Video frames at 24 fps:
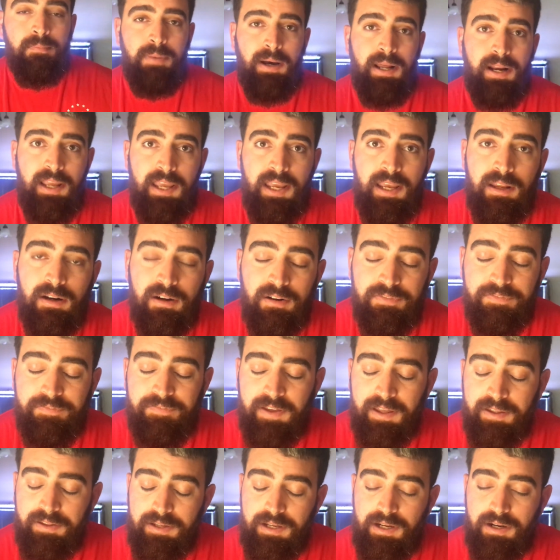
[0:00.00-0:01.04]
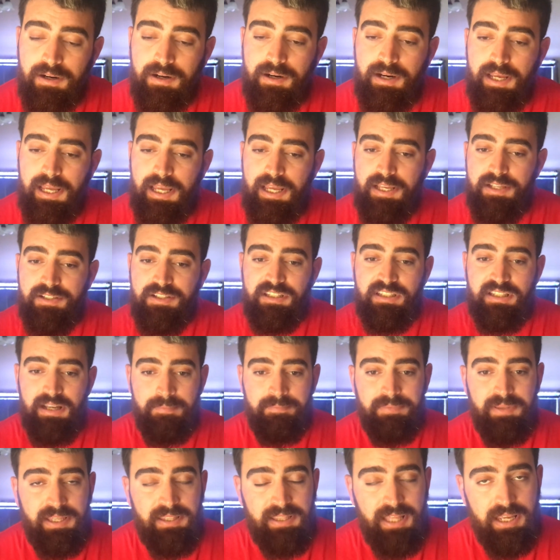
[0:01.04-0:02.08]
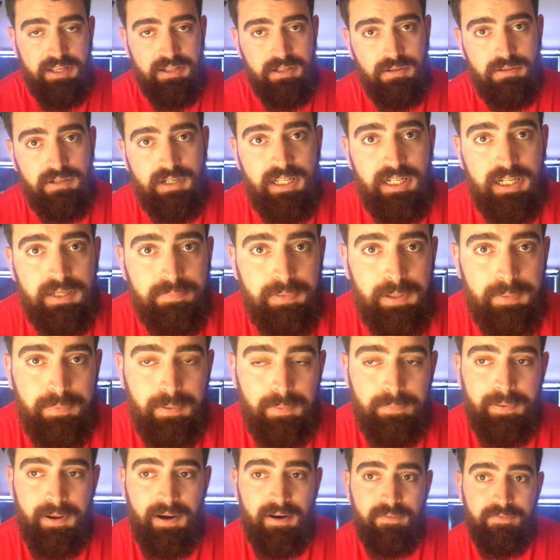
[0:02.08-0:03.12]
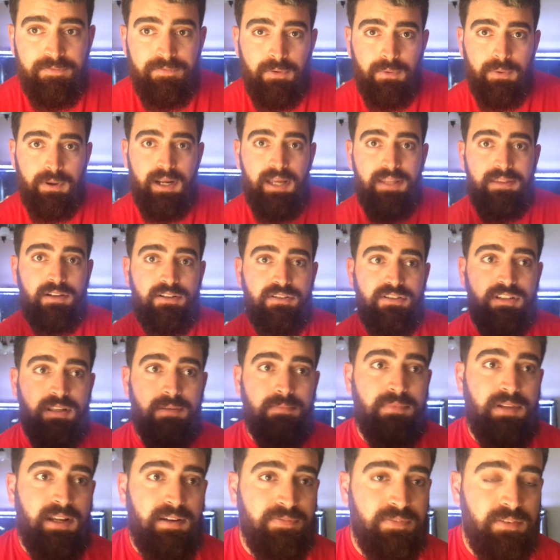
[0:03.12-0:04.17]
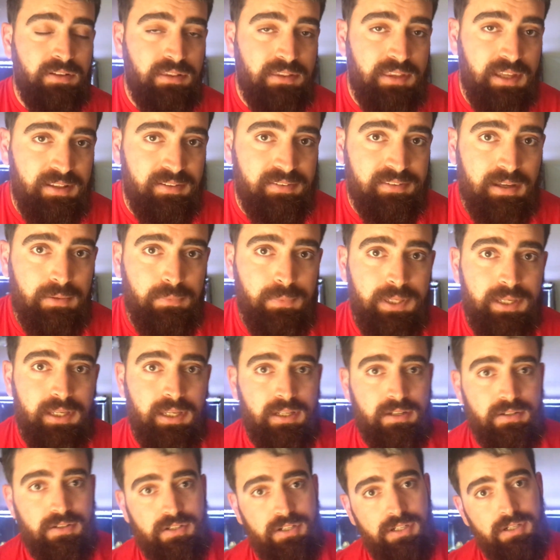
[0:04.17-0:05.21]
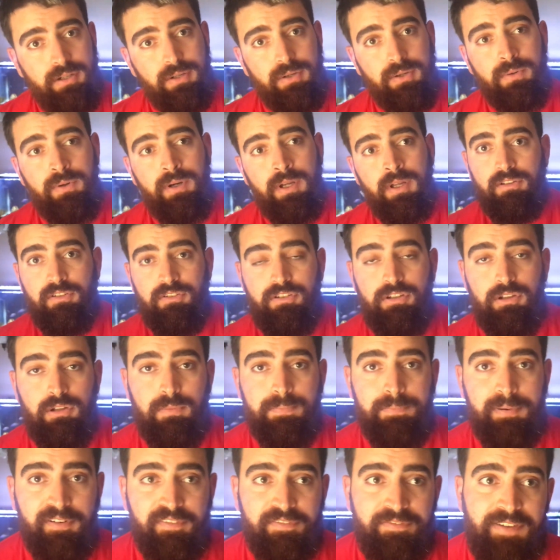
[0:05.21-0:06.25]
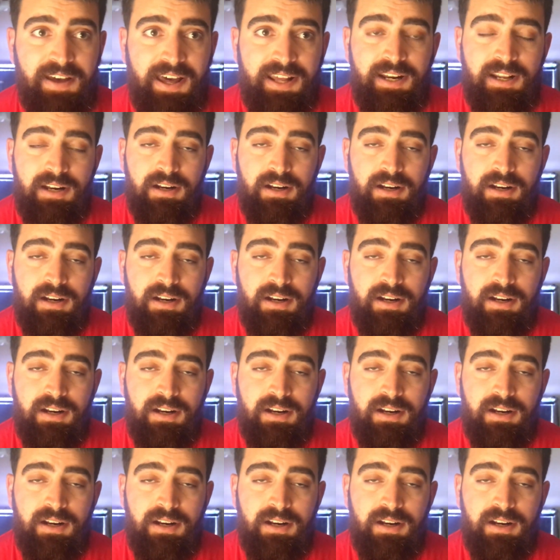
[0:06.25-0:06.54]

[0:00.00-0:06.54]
But heater failure is something that you need to be prepared for, and there's some different things that we can do to prevent